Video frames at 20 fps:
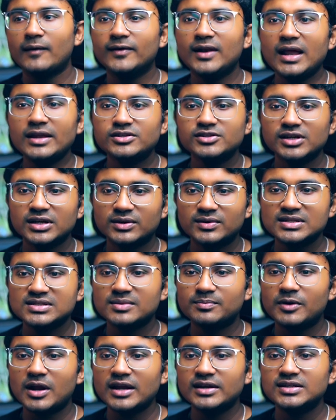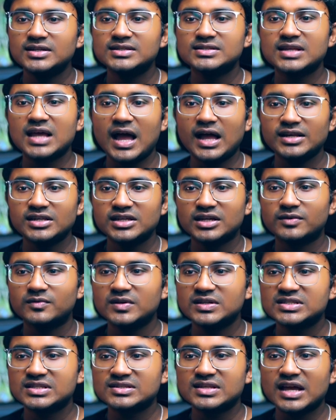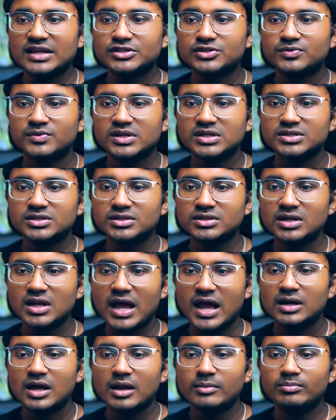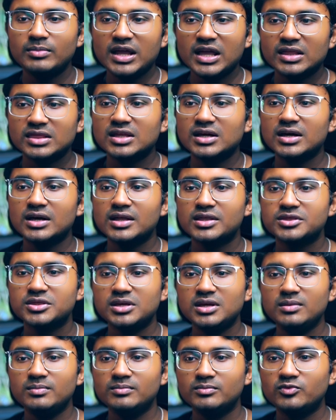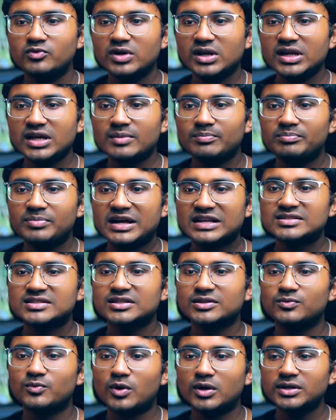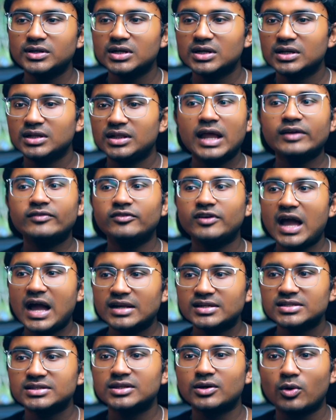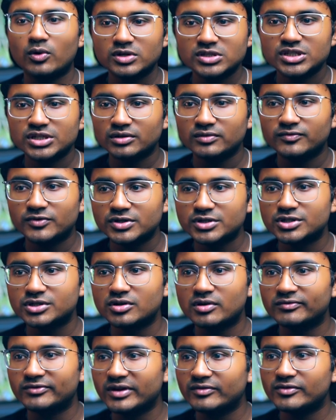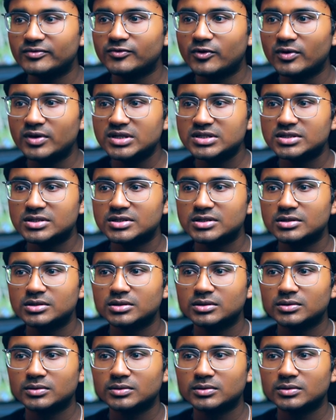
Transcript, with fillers: I would like to increase the brightness and decrease the saturation and make the theme really a pastel one like we had in the original version of Everforest.